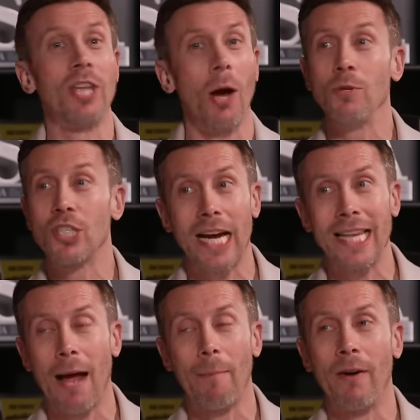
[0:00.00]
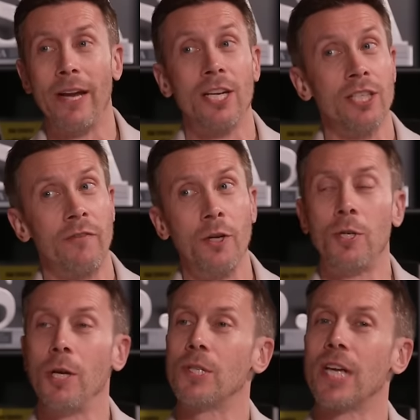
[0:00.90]
don't say that, Perry, because if you
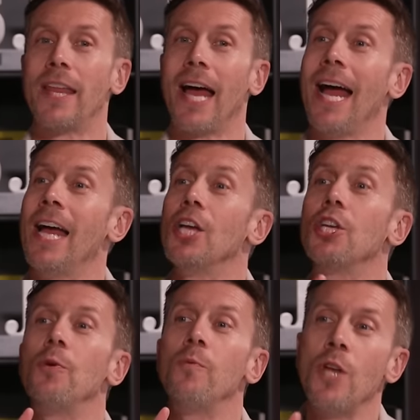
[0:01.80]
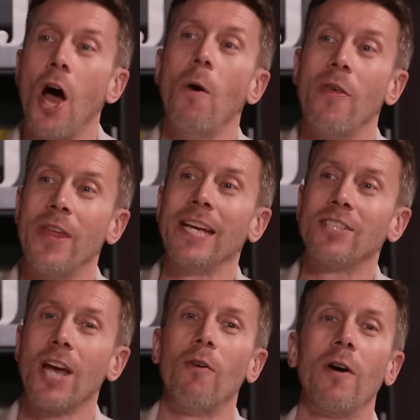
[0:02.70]
do say that, you know if things
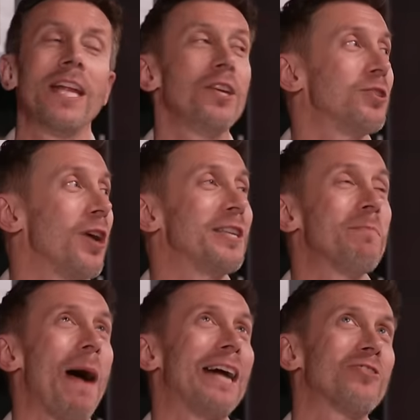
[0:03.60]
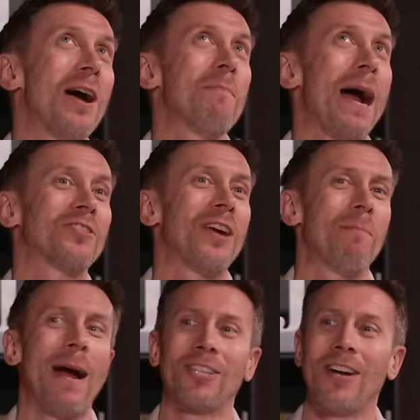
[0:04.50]
go wrong. You started to backtrack, backtrack,
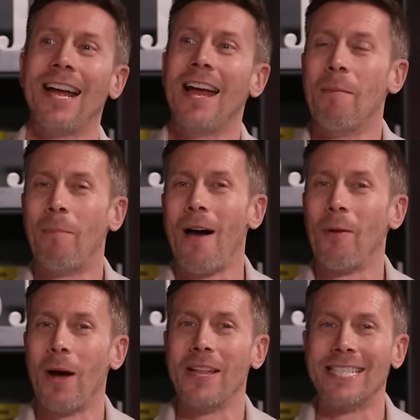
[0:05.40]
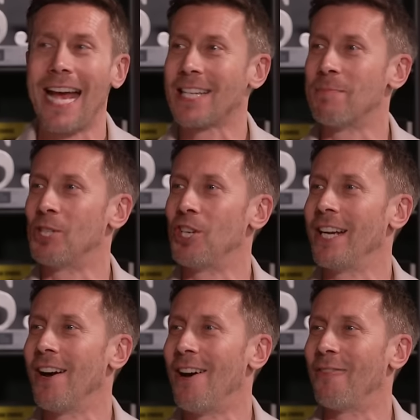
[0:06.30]
backtrack. By the way, the text
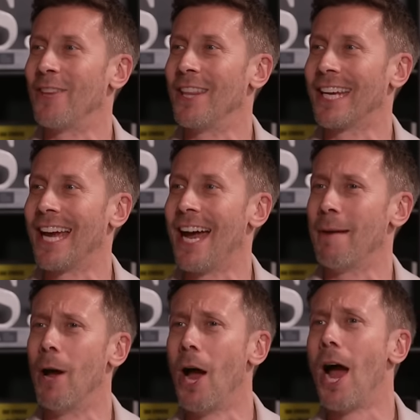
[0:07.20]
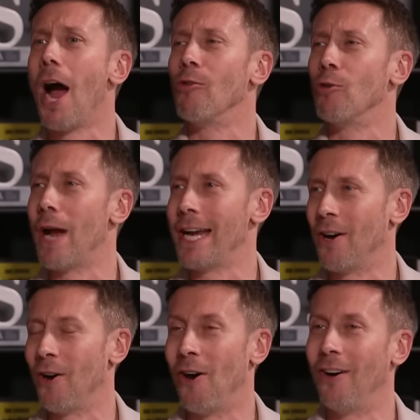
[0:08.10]
machine after the game, red hot.